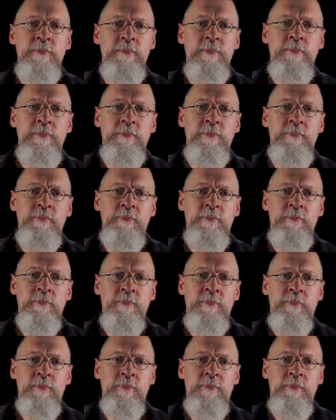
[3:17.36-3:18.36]

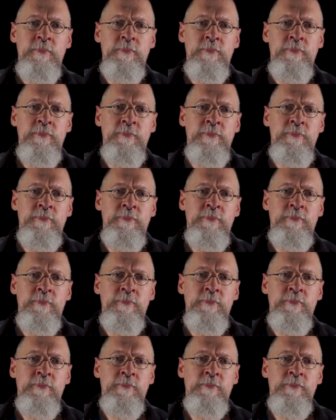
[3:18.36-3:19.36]

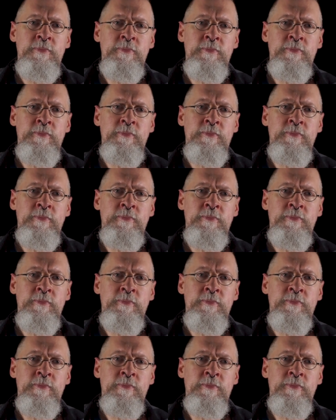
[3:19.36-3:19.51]
[no speech]